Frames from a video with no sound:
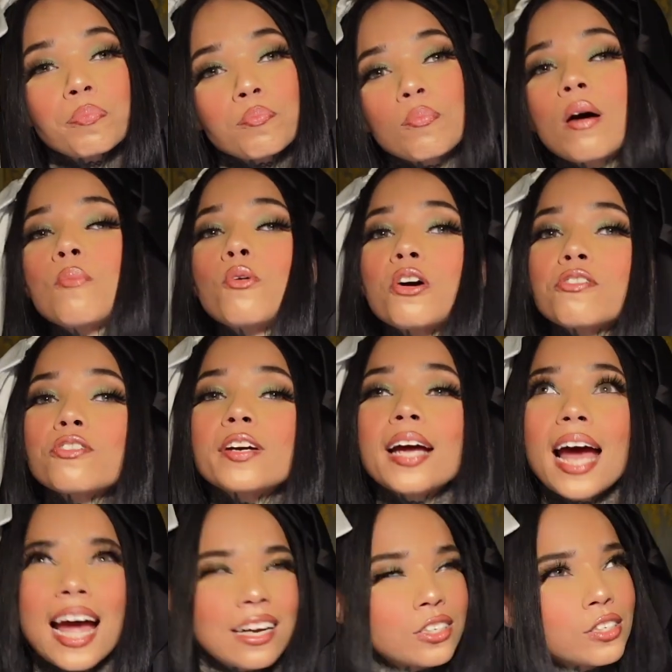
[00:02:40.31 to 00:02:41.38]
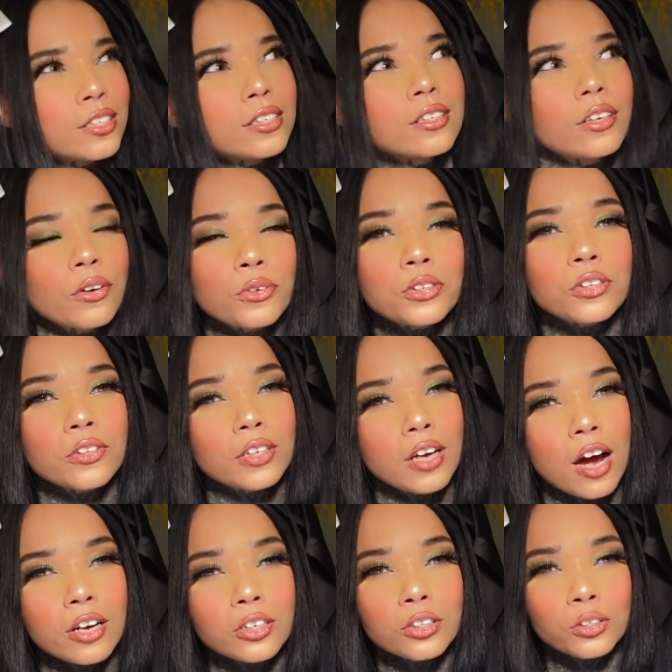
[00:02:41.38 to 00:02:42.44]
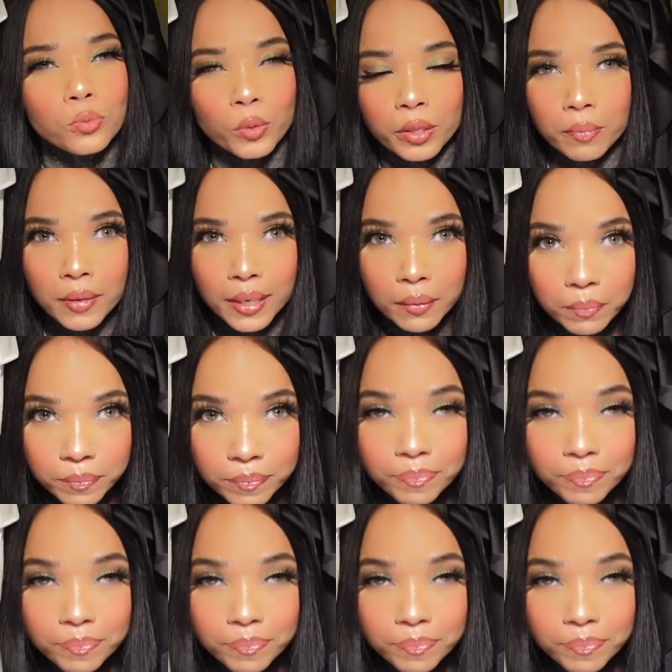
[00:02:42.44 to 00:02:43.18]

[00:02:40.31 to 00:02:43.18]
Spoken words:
My boyfriend actually goes to the doctors with me